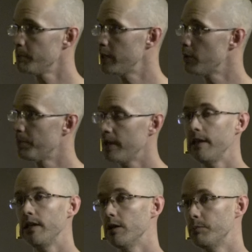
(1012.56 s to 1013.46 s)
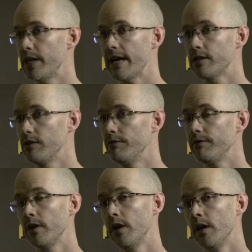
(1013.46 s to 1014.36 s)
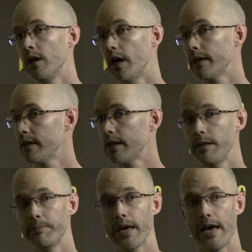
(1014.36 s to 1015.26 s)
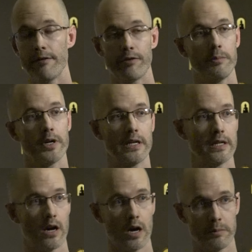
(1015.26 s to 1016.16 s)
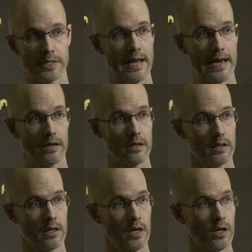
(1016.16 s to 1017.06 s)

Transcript: be completely objective. I can keep everybody at arm's length.